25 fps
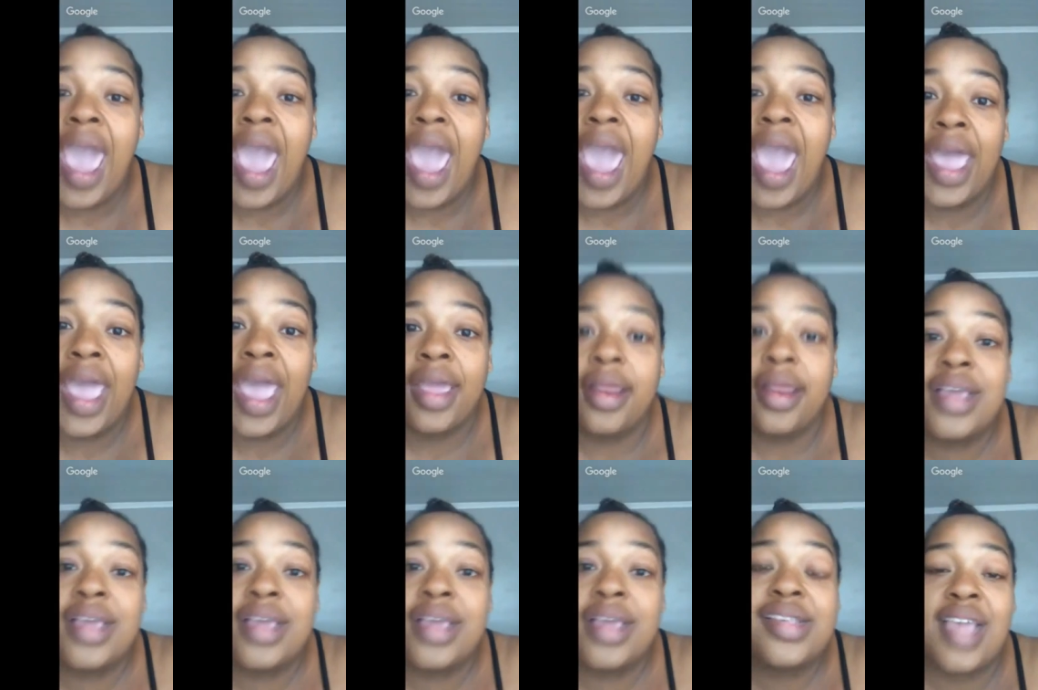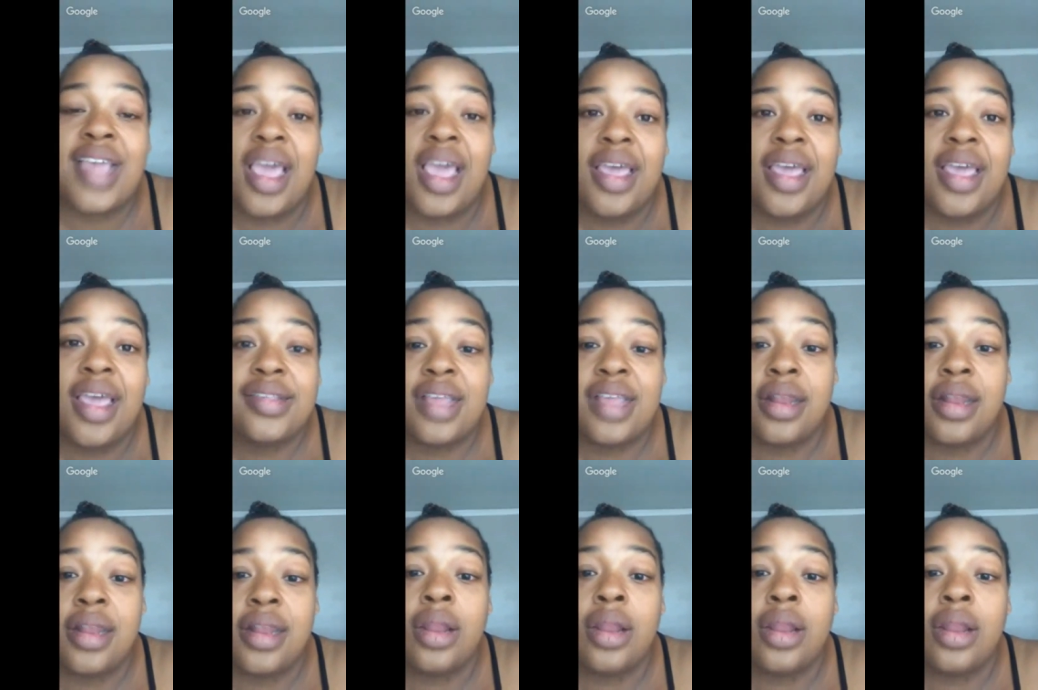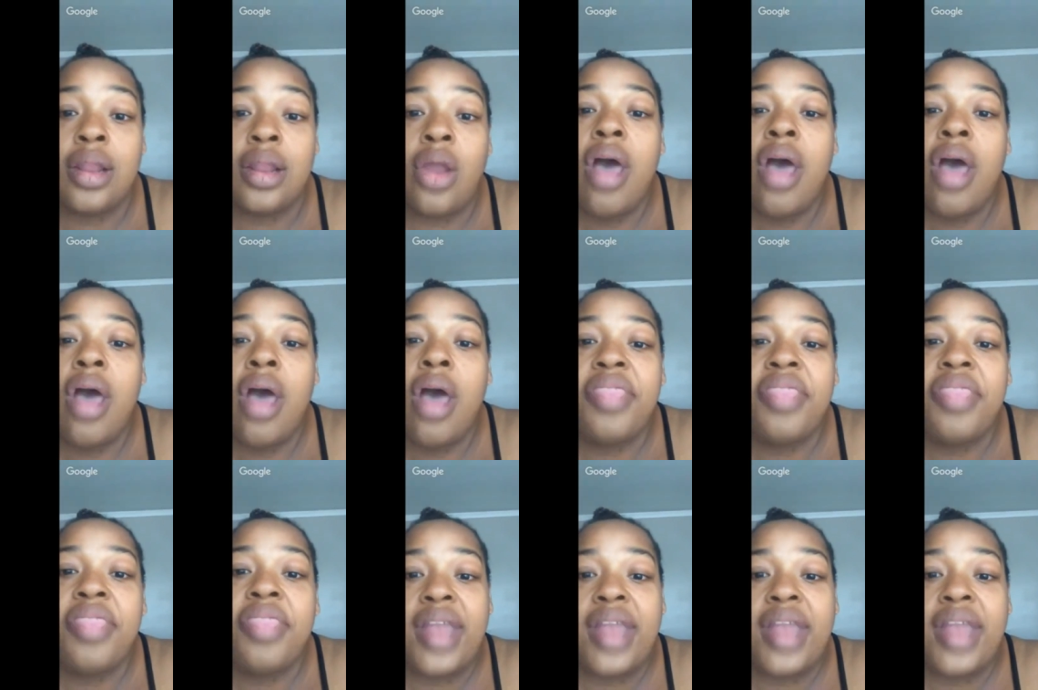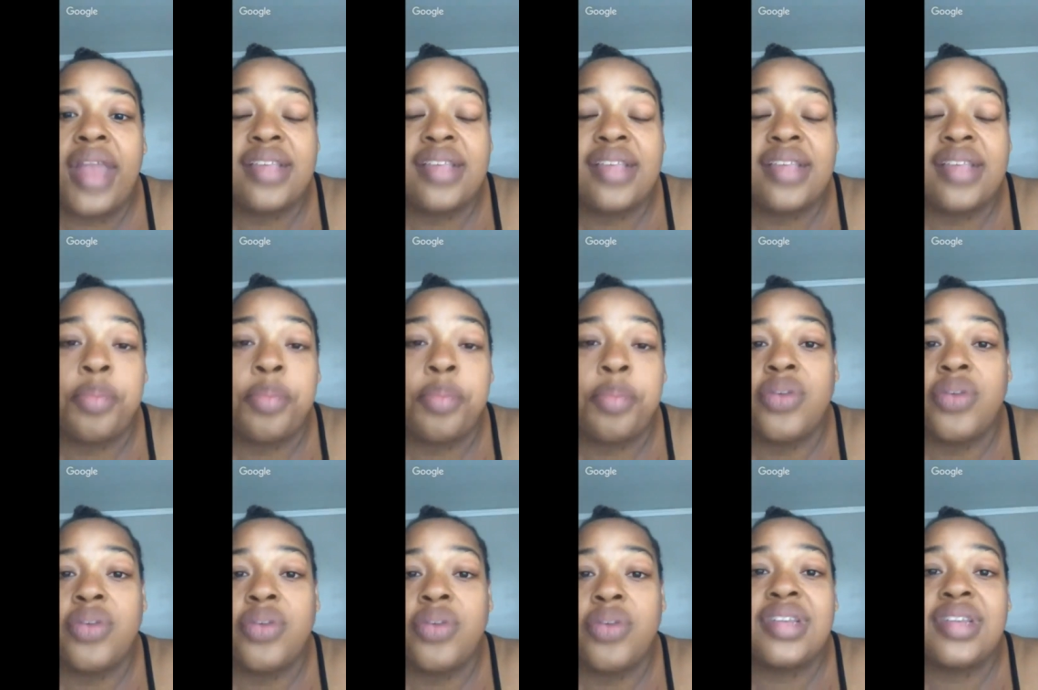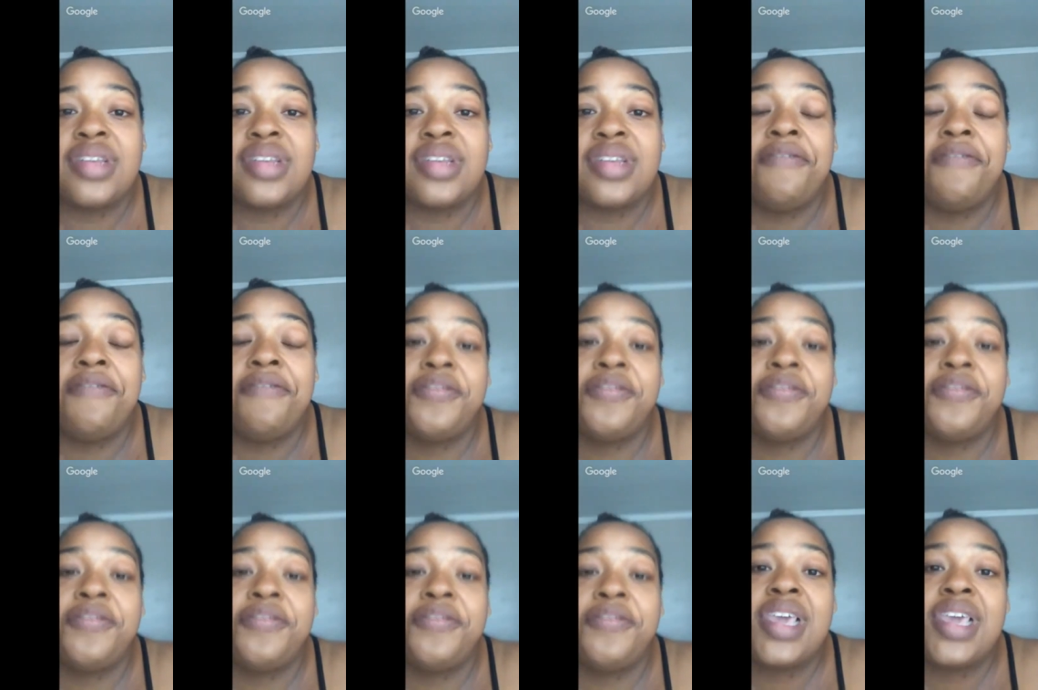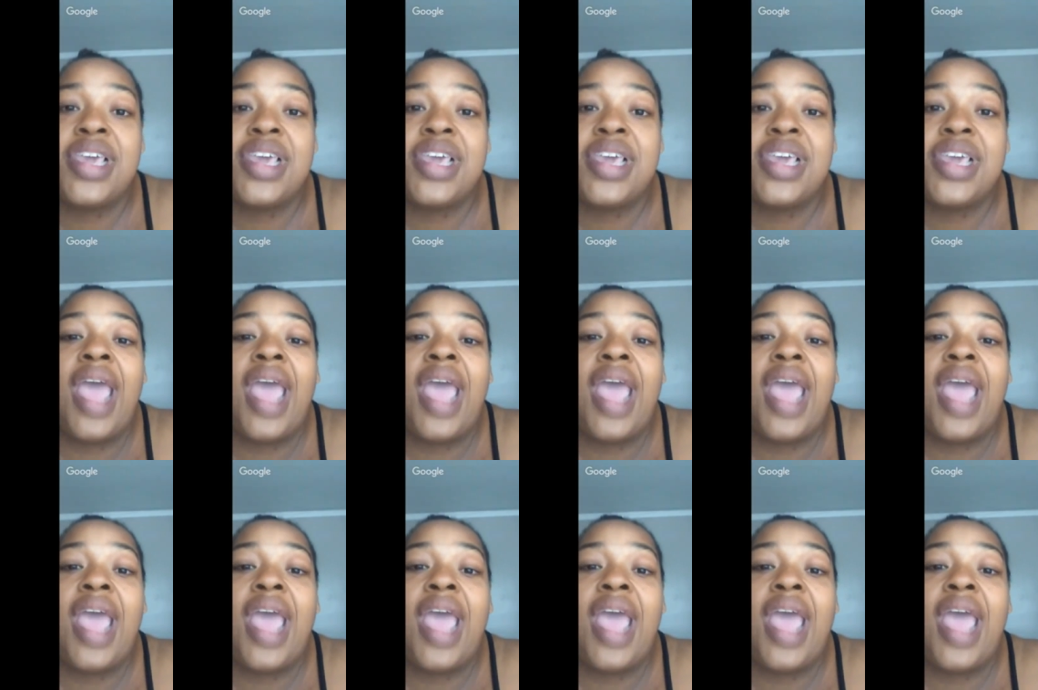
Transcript: And it says in the law that they're supposed to take 15 days